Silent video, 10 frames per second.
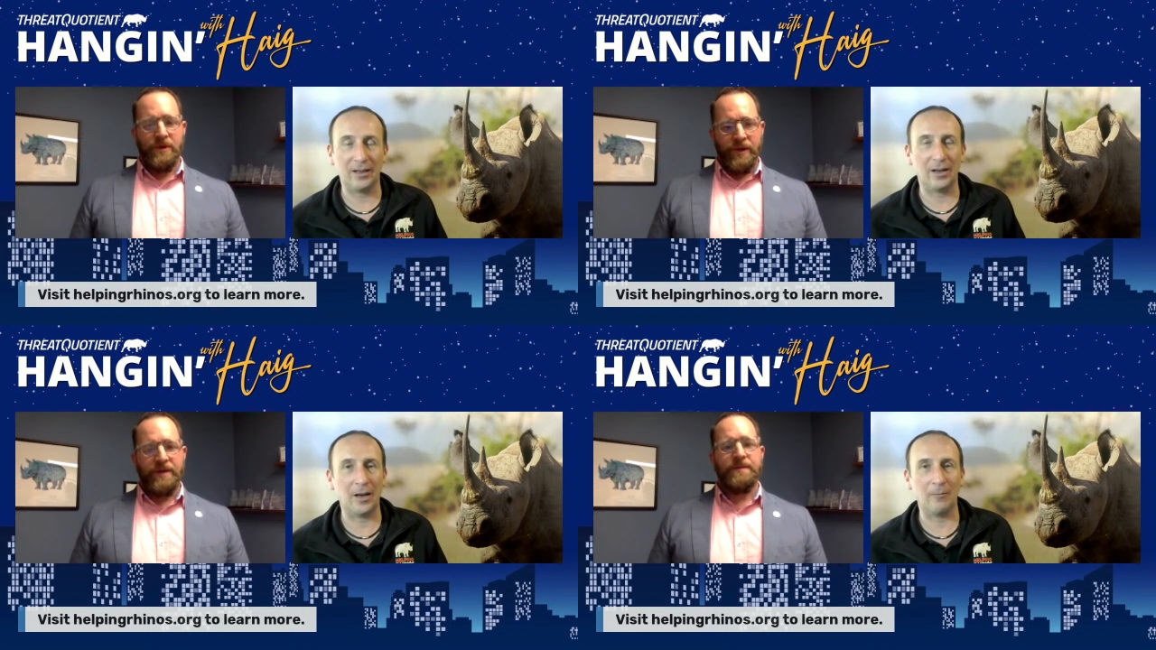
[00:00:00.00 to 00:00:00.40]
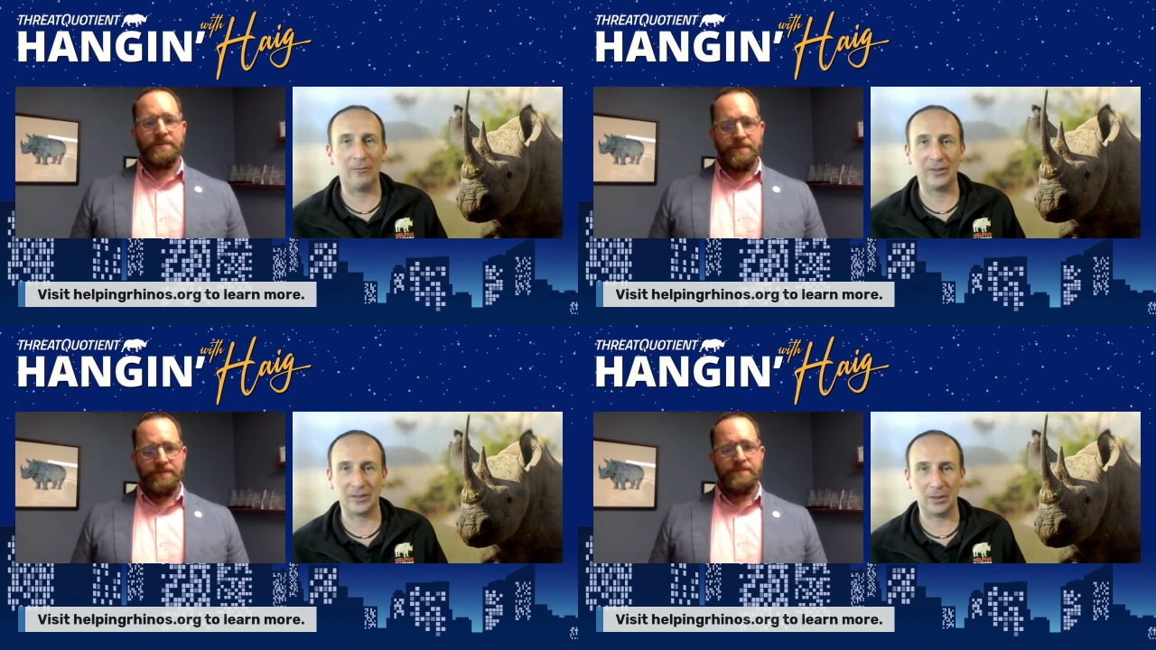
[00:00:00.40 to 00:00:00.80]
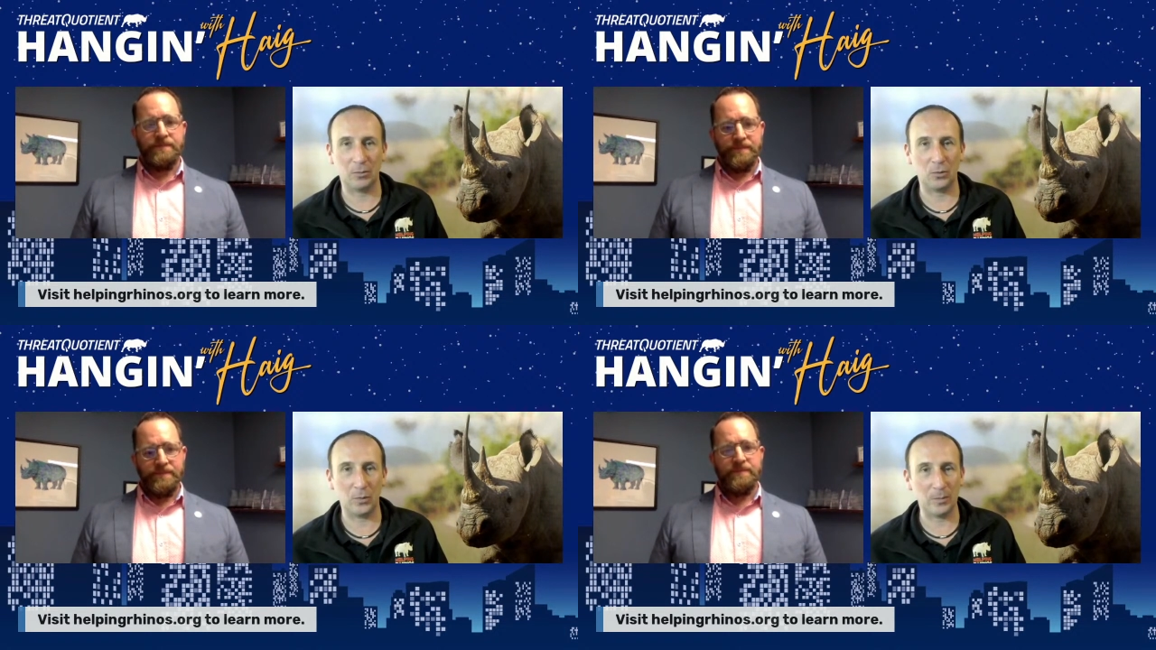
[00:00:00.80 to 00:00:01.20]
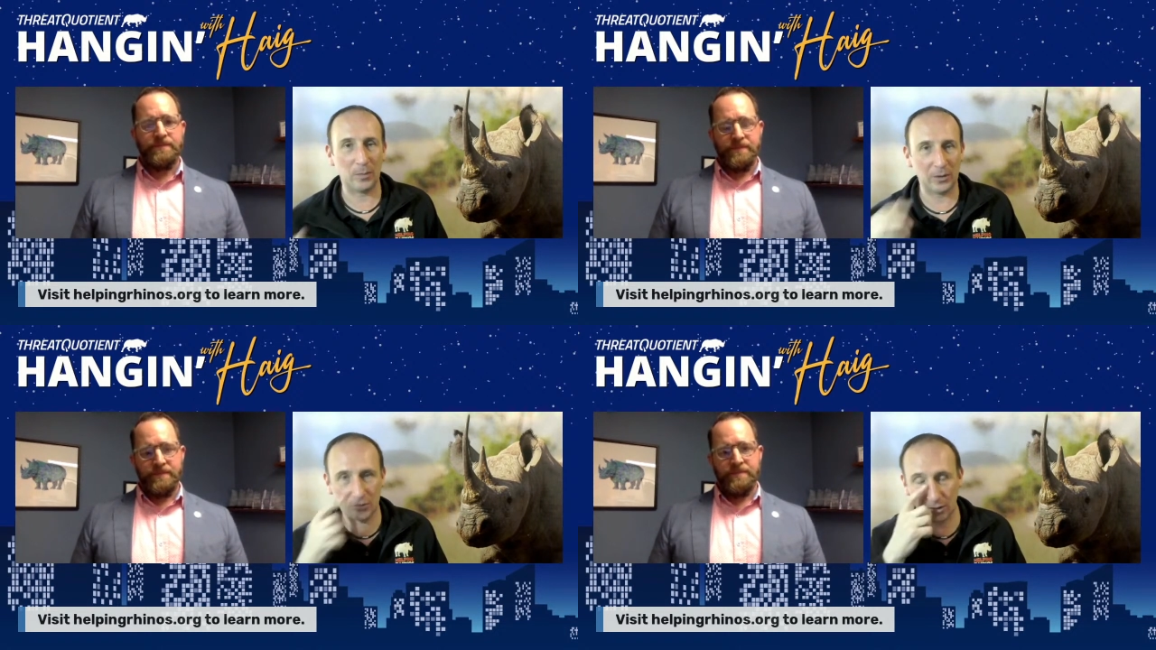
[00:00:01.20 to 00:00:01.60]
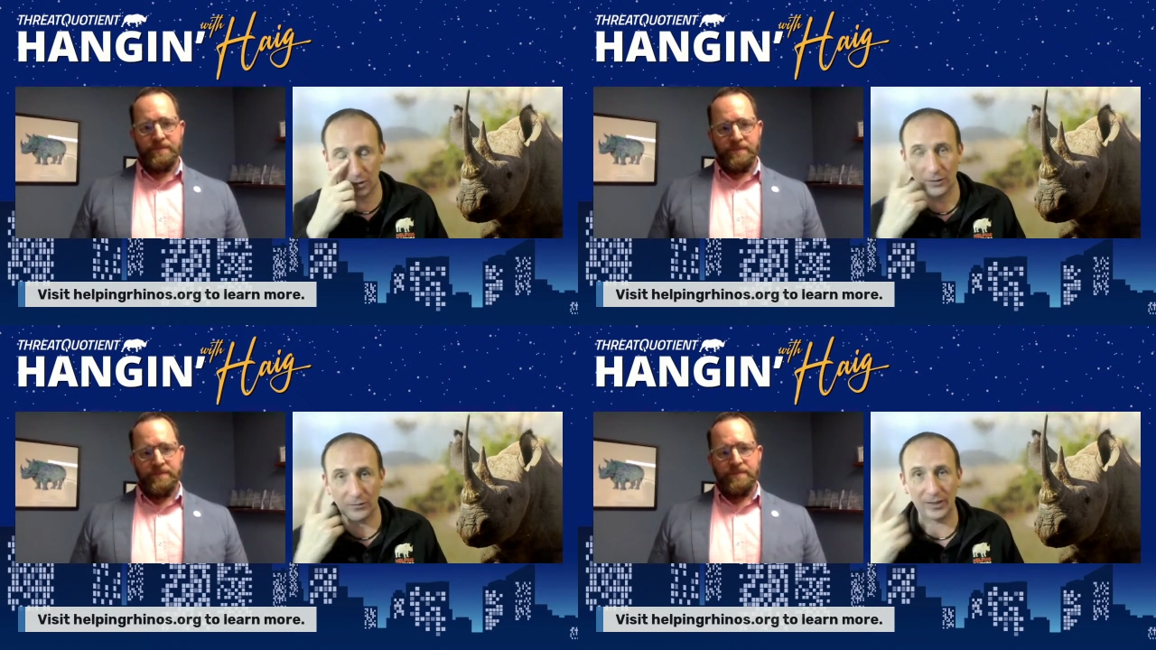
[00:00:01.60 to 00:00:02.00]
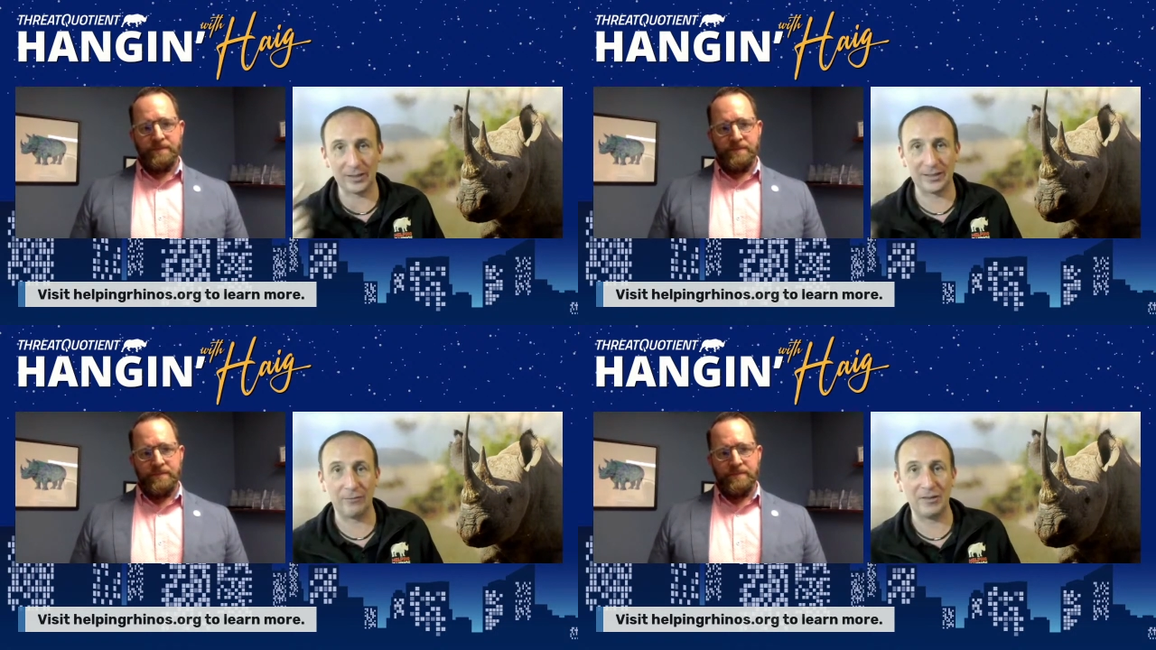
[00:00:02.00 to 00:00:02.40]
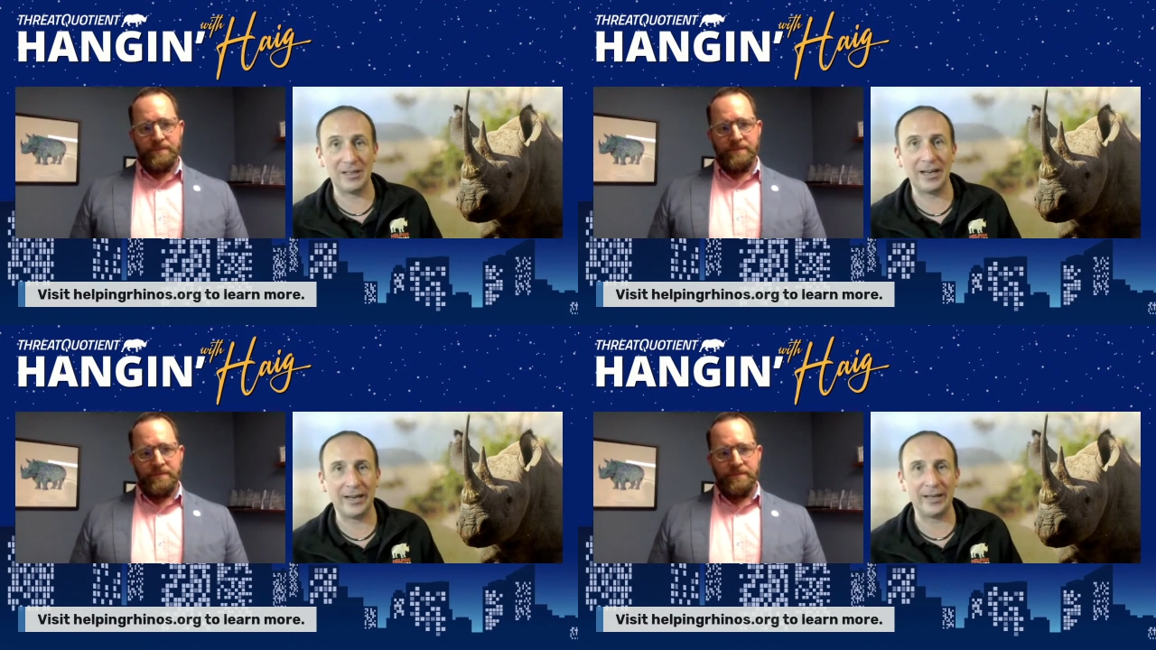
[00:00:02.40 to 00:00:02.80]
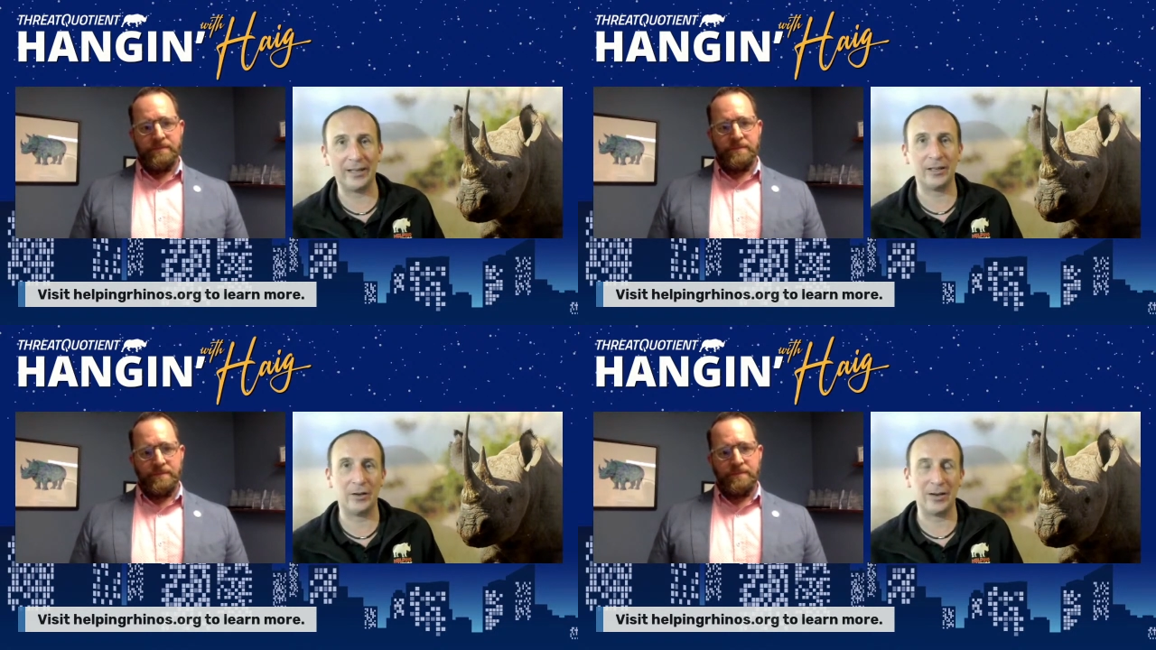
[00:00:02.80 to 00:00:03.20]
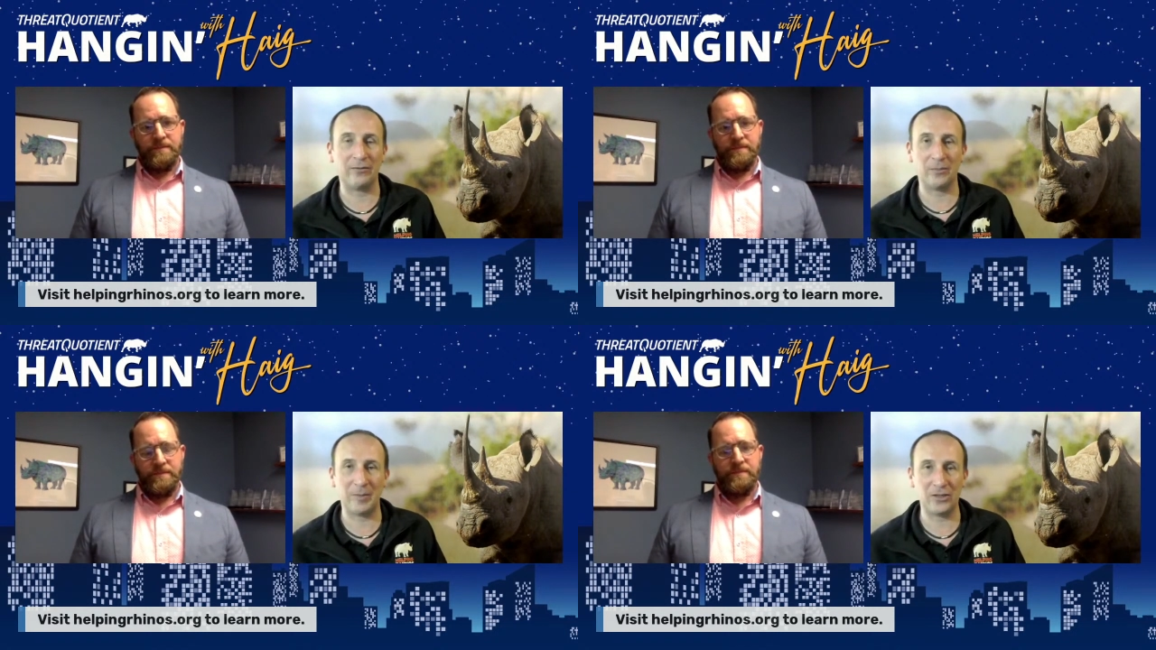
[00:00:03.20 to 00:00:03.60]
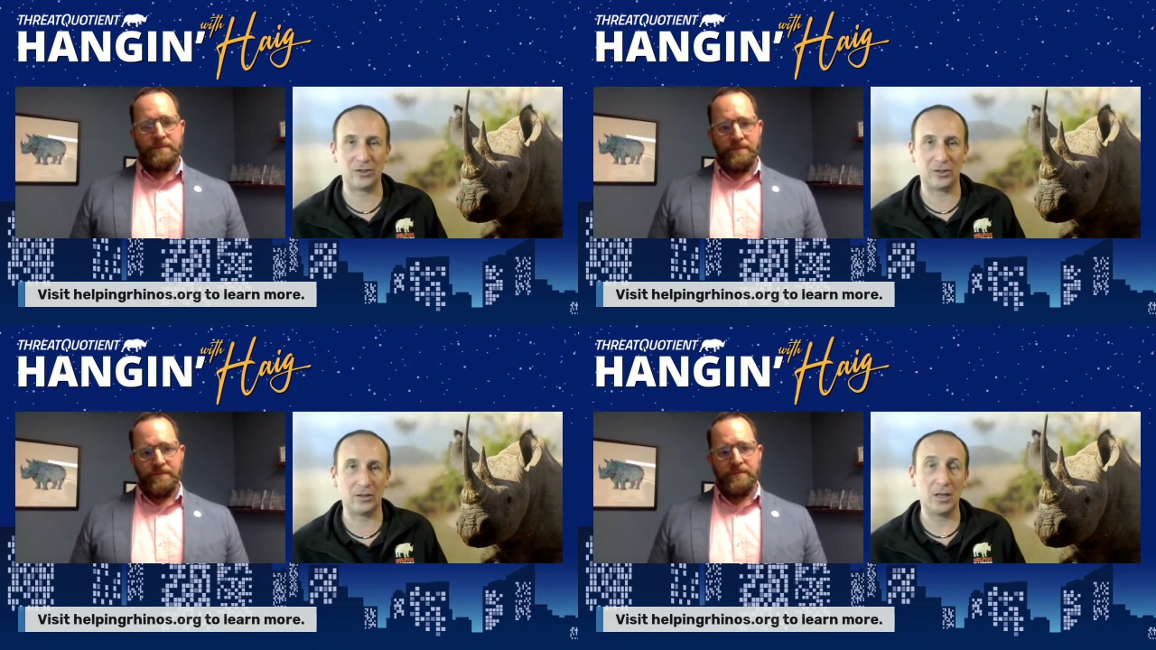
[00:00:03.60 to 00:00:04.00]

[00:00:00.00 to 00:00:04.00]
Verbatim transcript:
Speaker 1: Um, okay. For example, we post a lot of things every day, you know, information